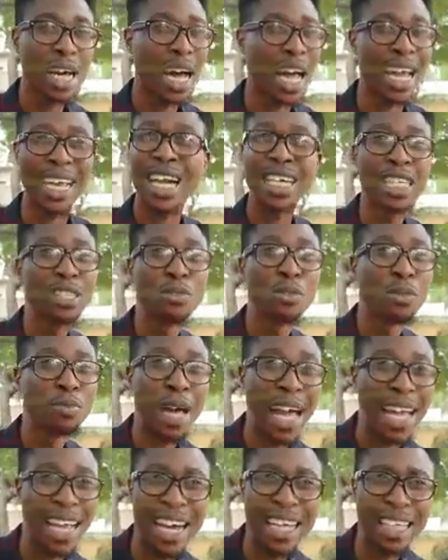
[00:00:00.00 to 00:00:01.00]
I can't
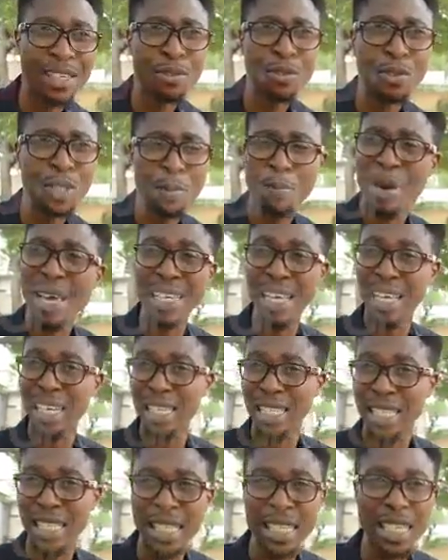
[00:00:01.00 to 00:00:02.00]
even spend
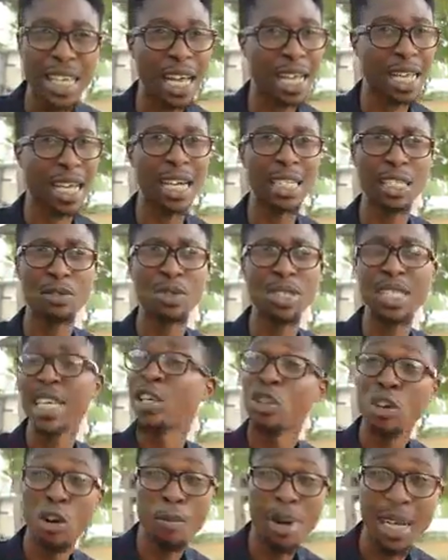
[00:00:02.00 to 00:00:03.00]
anything. I can't even
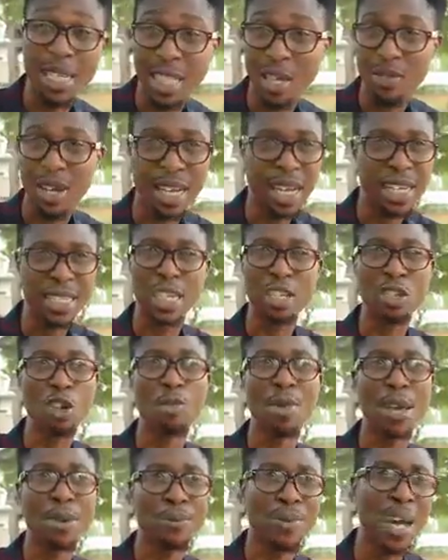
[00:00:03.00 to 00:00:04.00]
take care of myself. I can't take care
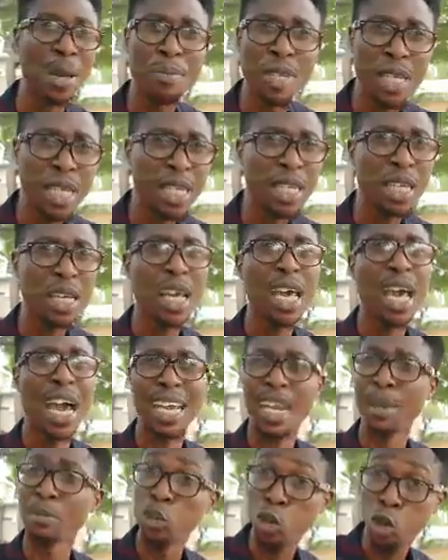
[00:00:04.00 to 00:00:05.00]
of my family.
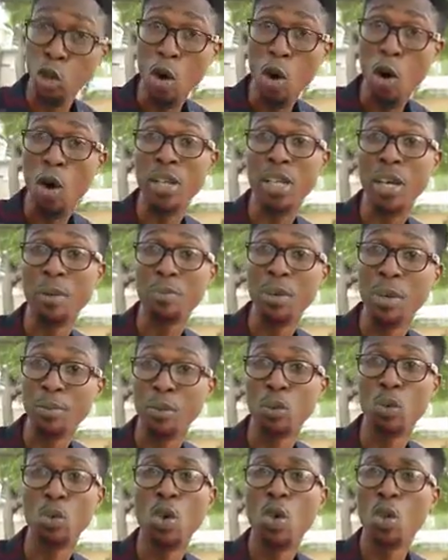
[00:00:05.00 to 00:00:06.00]
And I'm sure other
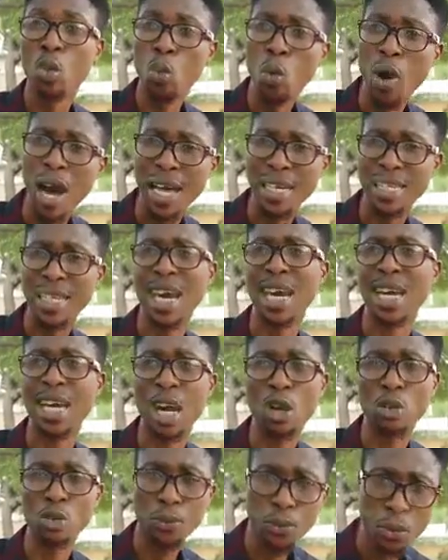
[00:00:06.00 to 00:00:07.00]
people who had their
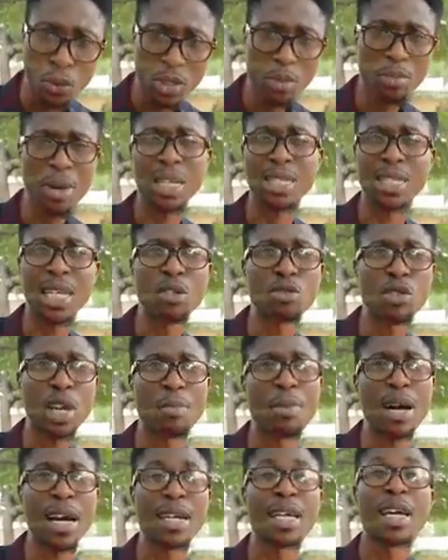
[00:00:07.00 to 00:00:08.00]
account frozen by Central
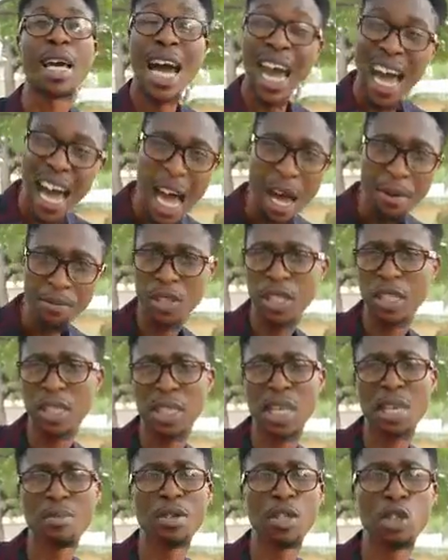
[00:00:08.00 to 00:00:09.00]
Bank have the
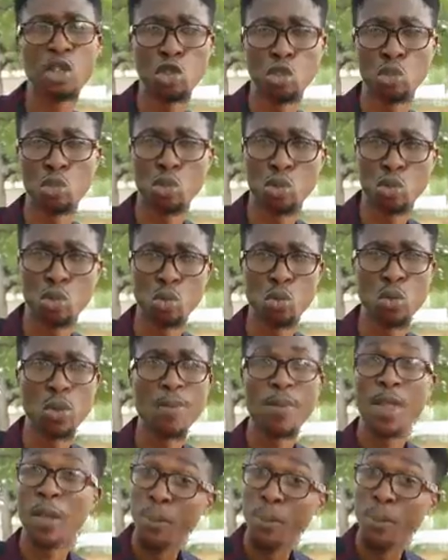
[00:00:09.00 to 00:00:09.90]
same issues too.